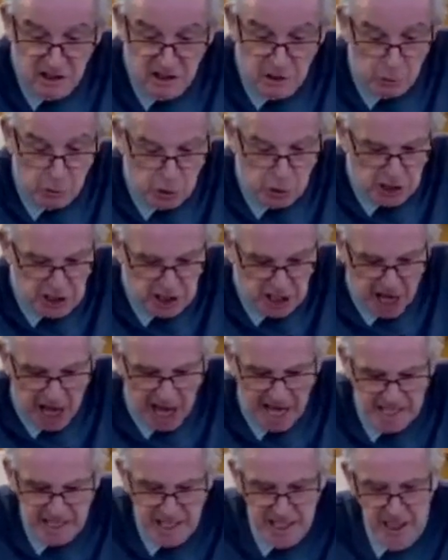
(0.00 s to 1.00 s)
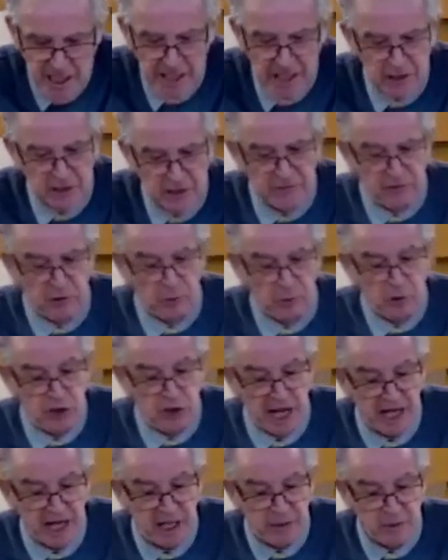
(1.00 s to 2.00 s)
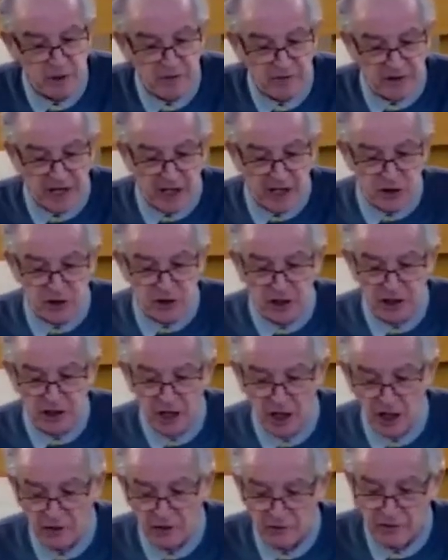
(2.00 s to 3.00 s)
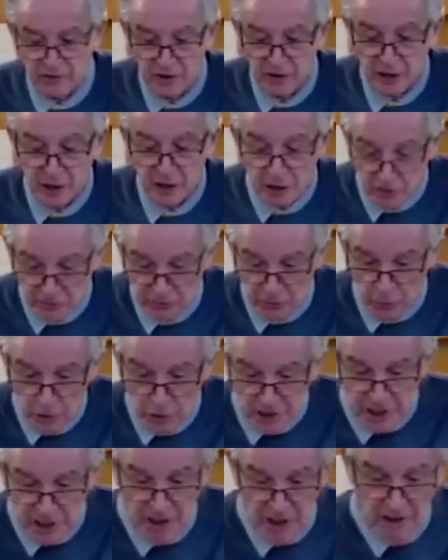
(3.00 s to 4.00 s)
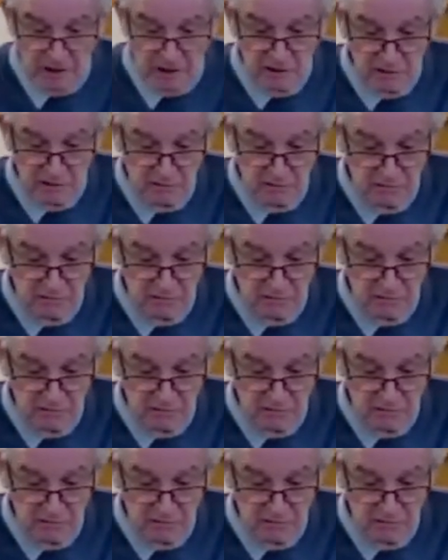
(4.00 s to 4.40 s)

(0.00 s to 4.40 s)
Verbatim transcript: who she's isolated from Jacob's affection and love, as four sons.